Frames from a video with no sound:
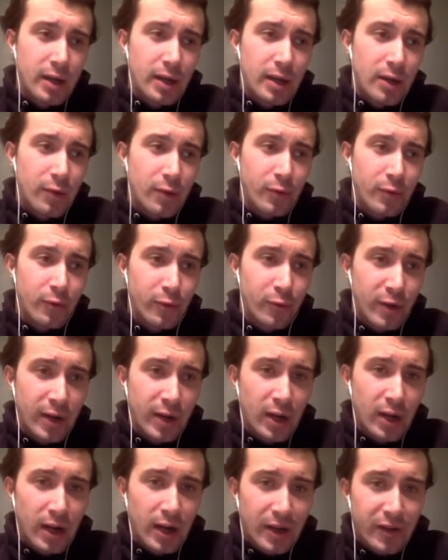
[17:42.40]
would really
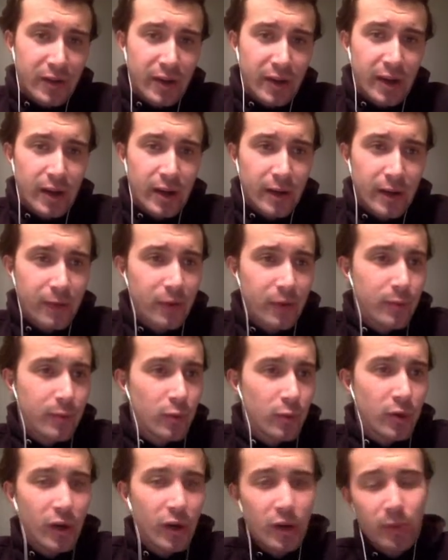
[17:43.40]
like to get a few
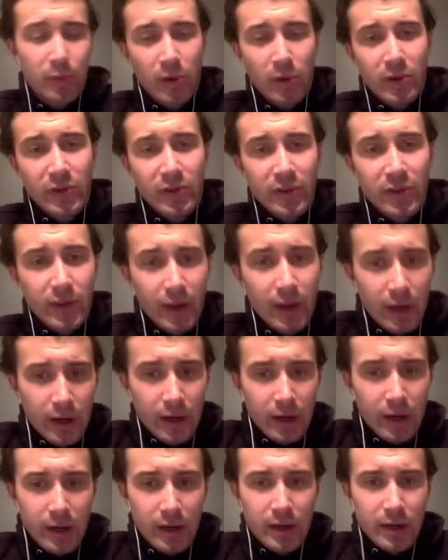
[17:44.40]
more GoPros in
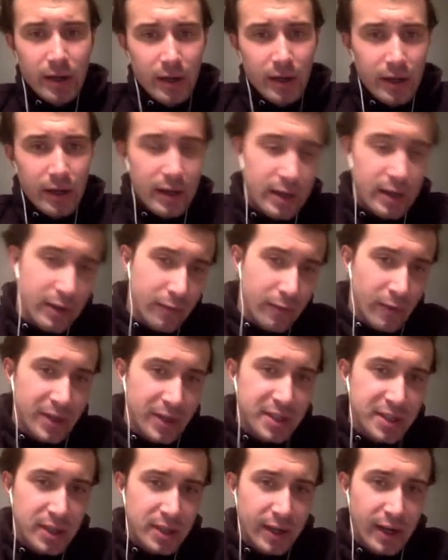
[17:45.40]
there.
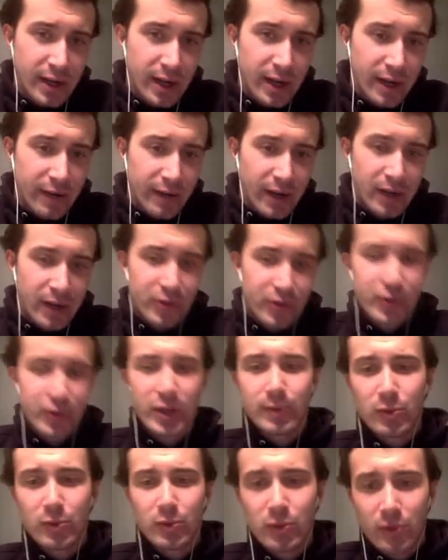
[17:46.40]
Recently I've had
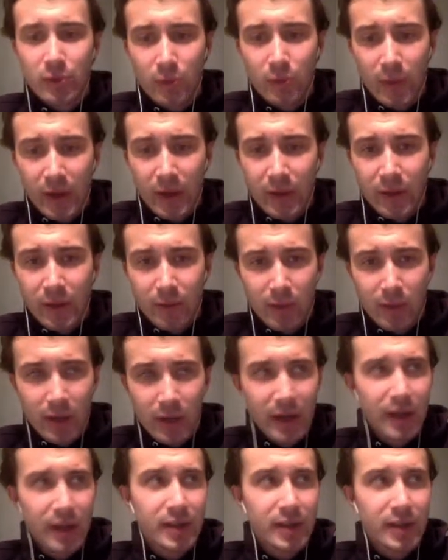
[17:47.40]
trouble with my